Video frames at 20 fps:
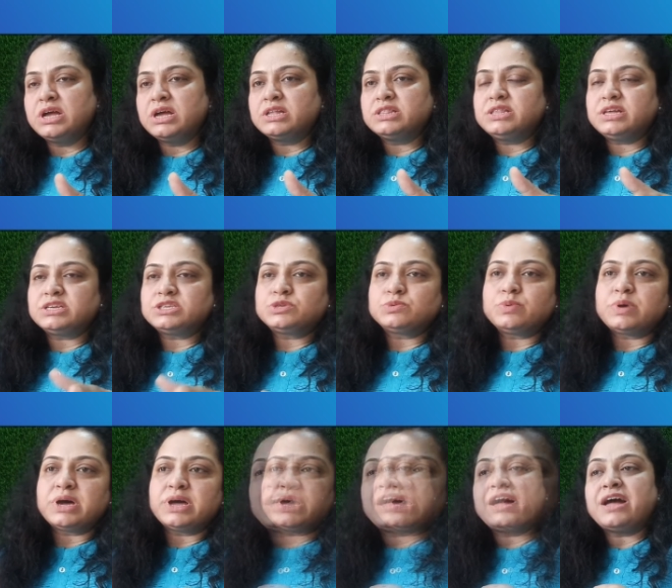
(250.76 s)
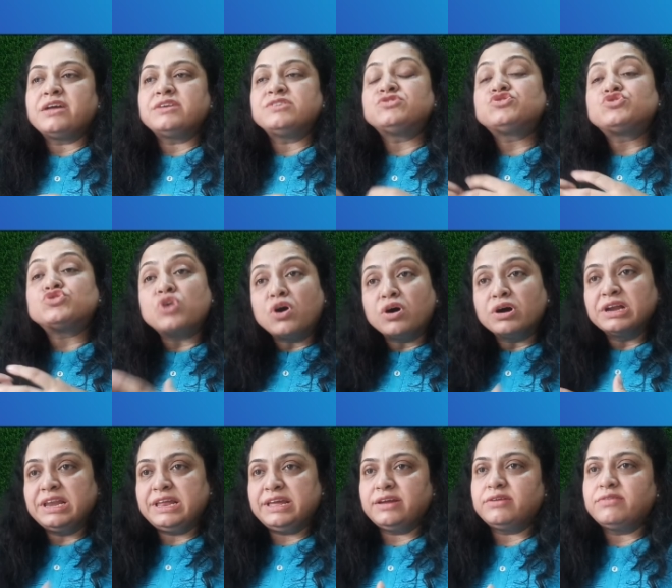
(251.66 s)
That's why I
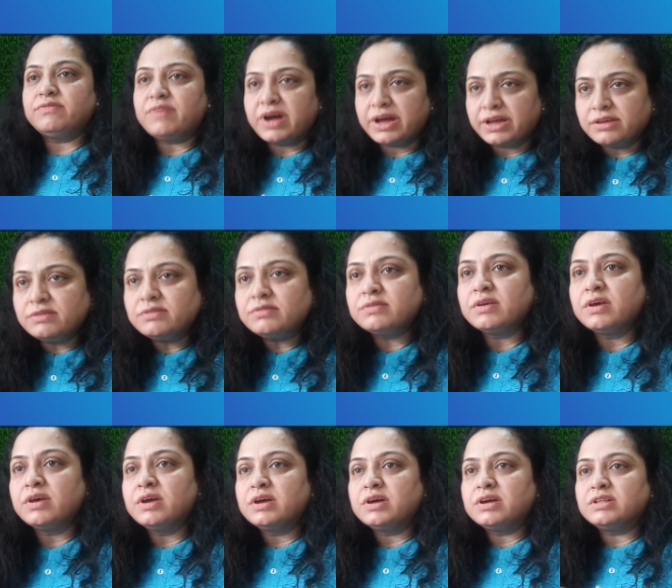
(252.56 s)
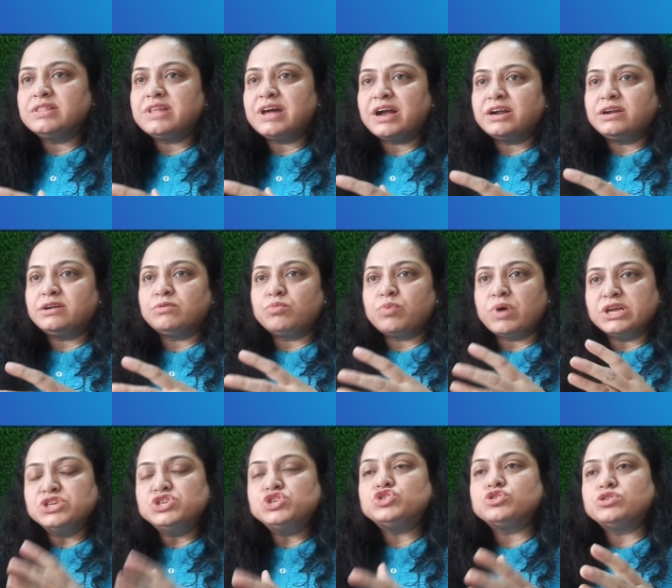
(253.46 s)
strongly advise that
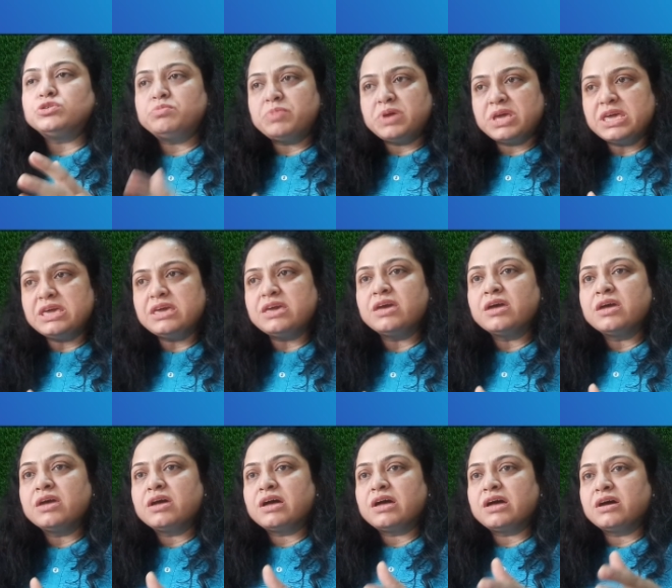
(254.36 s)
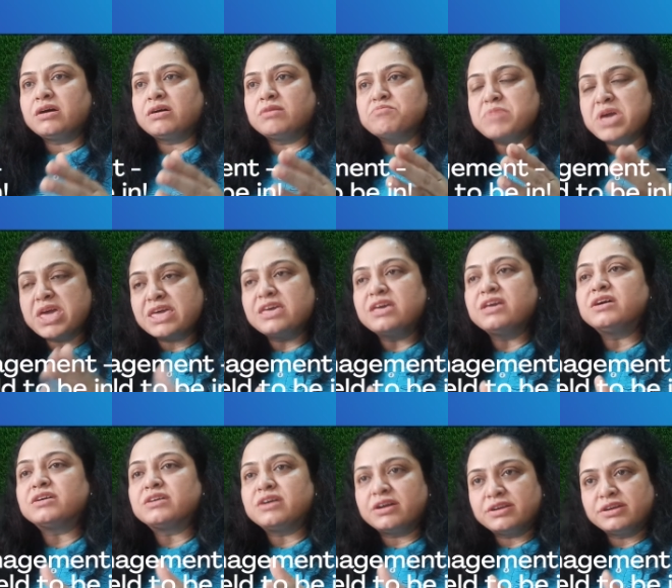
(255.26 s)
one should be making
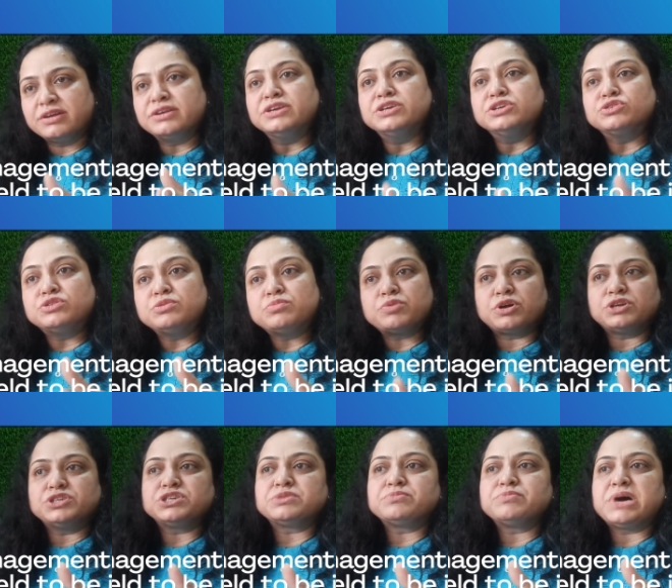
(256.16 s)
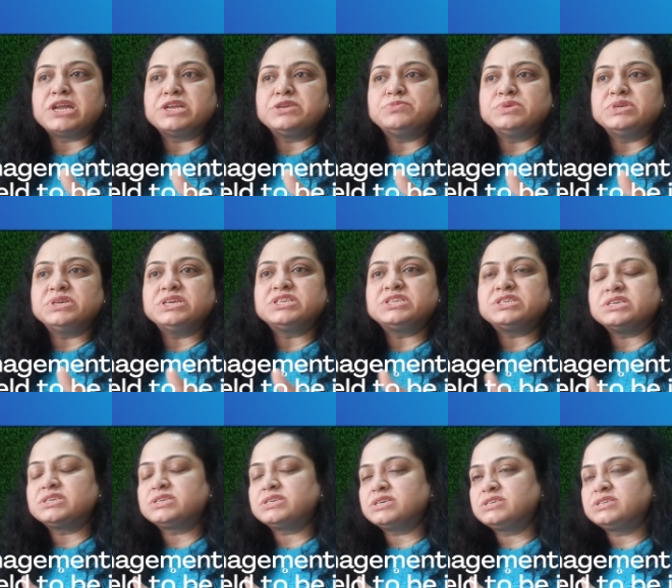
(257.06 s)
a career into the project management.
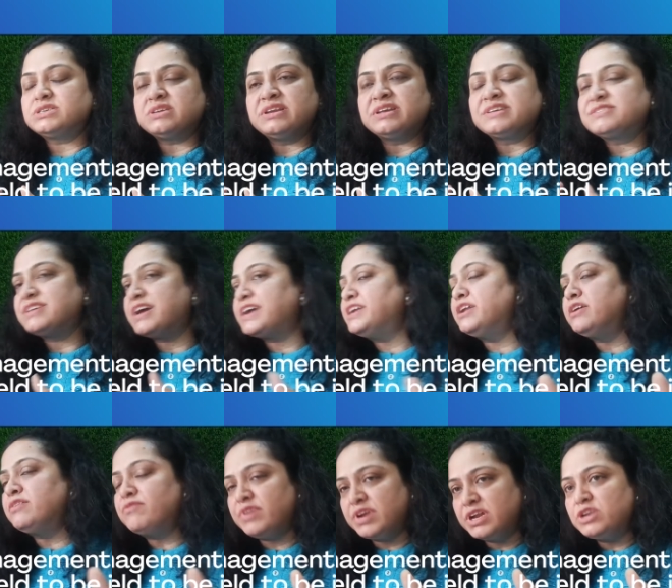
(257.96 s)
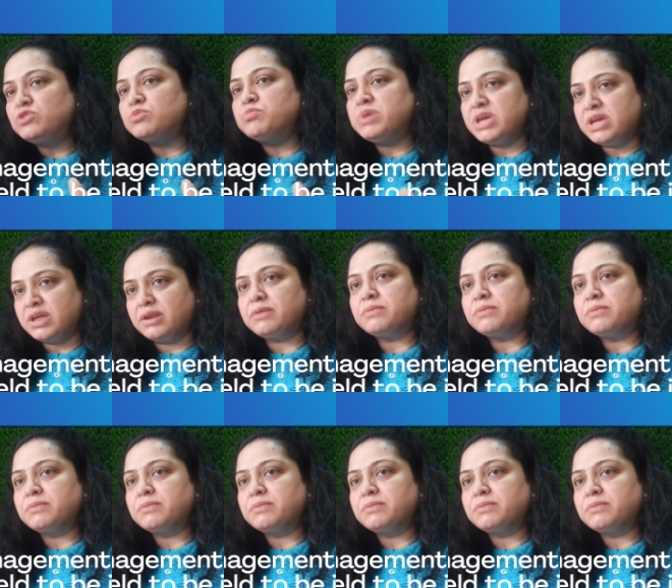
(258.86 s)
It's an exciting field to be in.